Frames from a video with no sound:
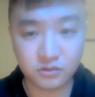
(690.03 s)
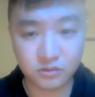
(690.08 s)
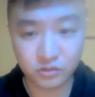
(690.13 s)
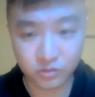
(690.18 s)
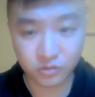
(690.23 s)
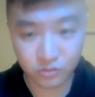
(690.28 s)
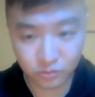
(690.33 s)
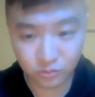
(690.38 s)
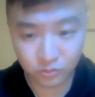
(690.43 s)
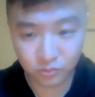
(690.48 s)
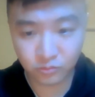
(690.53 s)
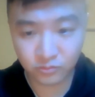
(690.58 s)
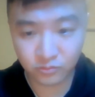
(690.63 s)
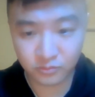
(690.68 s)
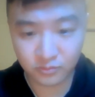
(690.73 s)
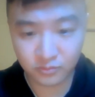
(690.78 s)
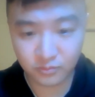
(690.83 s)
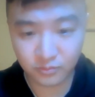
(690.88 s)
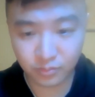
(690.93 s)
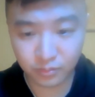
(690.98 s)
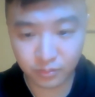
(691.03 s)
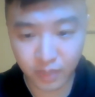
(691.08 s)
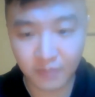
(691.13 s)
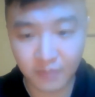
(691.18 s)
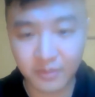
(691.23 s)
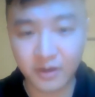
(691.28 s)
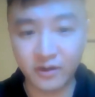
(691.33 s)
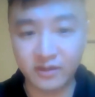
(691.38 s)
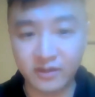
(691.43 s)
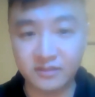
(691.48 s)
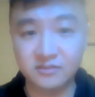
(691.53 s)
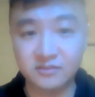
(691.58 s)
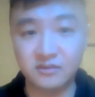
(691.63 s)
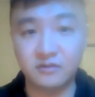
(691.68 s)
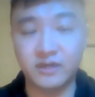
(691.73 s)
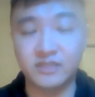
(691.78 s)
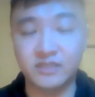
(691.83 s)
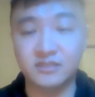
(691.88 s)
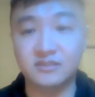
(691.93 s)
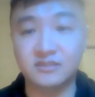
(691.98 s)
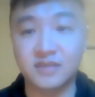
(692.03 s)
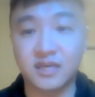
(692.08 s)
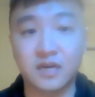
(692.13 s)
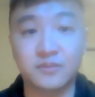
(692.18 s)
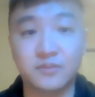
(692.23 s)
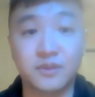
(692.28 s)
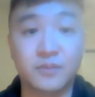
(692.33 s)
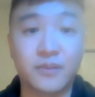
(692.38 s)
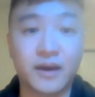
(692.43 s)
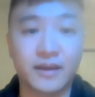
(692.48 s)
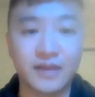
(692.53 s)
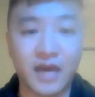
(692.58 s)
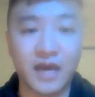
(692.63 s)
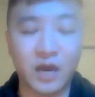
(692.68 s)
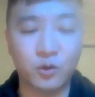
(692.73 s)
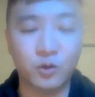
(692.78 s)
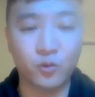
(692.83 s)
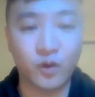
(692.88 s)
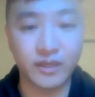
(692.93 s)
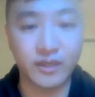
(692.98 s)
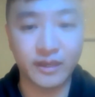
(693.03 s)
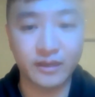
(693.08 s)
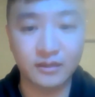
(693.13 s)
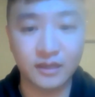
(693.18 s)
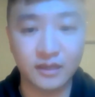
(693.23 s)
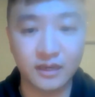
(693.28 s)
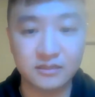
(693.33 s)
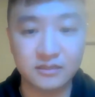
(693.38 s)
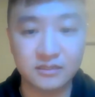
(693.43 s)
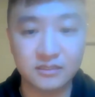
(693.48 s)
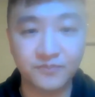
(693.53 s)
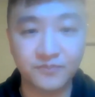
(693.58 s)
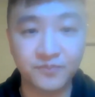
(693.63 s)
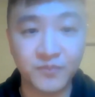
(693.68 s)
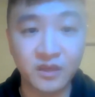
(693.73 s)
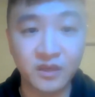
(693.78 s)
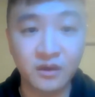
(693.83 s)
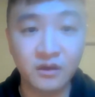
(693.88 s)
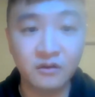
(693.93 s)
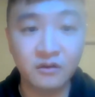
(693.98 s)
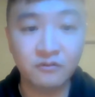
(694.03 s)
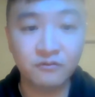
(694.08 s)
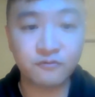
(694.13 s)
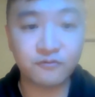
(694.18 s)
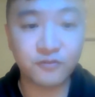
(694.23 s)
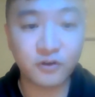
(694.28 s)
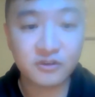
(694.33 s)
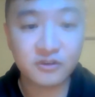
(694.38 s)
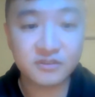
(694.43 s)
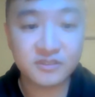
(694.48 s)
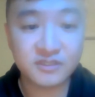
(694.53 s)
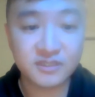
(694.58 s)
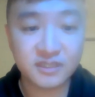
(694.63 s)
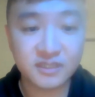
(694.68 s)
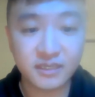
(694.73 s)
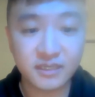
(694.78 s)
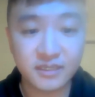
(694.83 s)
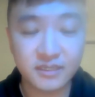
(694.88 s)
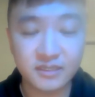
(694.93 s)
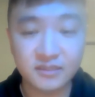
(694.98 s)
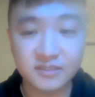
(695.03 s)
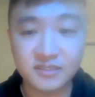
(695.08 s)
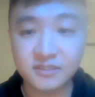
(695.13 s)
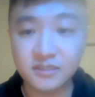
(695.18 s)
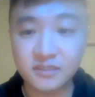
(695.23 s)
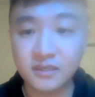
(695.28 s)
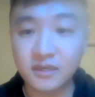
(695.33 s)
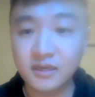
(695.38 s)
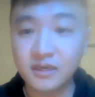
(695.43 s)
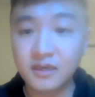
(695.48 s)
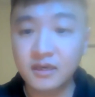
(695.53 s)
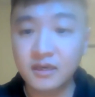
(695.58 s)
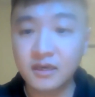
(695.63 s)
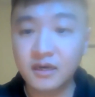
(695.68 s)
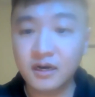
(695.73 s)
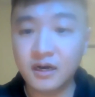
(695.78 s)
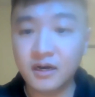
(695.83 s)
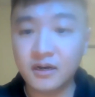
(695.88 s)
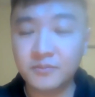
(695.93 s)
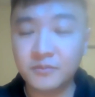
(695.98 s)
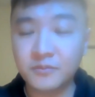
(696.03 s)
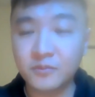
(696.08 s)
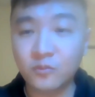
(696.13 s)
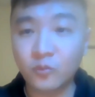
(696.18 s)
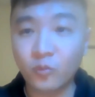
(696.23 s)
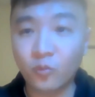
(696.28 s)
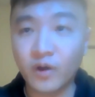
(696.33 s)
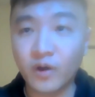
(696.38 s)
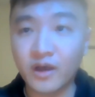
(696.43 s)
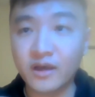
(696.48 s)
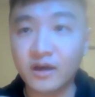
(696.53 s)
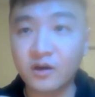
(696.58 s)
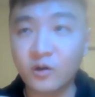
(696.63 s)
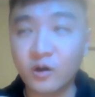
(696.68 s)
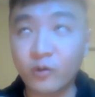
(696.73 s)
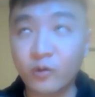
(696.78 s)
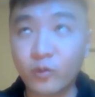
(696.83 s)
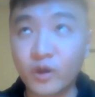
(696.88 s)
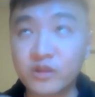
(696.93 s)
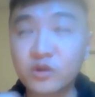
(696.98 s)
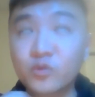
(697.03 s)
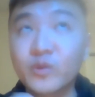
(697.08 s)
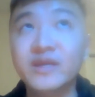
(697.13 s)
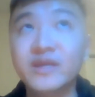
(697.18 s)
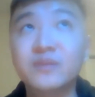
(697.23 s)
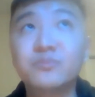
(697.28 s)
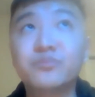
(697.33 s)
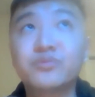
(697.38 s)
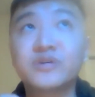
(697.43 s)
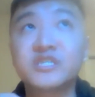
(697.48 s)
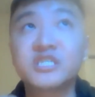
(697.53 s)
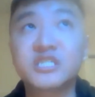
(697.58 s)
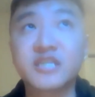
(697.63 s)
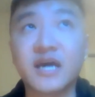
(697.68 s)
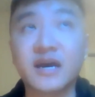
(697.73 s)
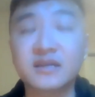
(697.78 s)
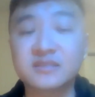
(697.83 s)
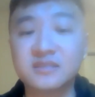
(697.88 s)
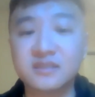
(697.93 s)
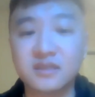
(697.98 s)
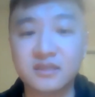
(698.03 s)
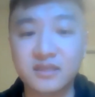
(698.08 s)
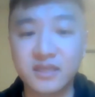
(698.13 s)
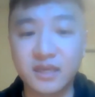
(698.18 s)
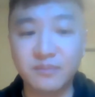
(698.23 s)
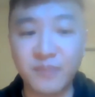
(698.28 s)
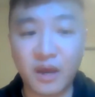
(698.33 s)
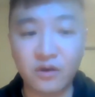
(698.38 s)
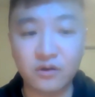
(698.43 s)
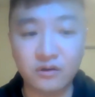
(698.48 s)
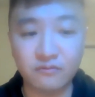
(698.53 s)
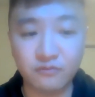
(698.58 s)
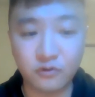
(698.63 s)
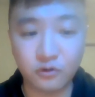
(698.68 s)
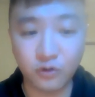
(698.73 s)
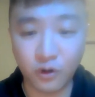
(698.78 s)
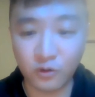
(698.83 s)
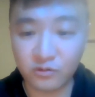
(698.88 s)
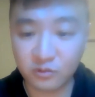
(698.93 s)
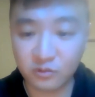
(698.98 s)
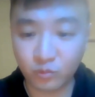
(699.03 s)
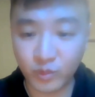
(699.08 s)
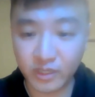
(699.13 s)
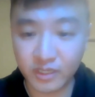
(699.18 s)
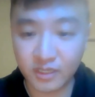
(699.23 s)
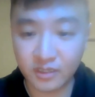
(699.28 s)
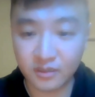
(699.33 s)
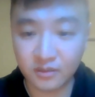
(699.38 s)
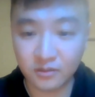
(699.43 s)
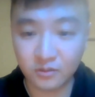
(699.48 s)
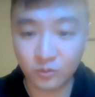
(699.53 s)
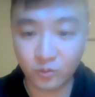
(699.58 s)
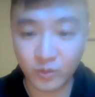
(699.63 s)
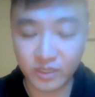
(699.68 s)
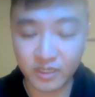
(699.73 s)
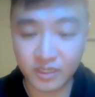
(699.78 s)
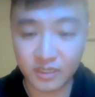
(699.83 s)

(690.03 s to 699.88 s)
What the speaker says: two primary considerations that come to mind that I would want to analyze. First is whether we can project the amount of growth we can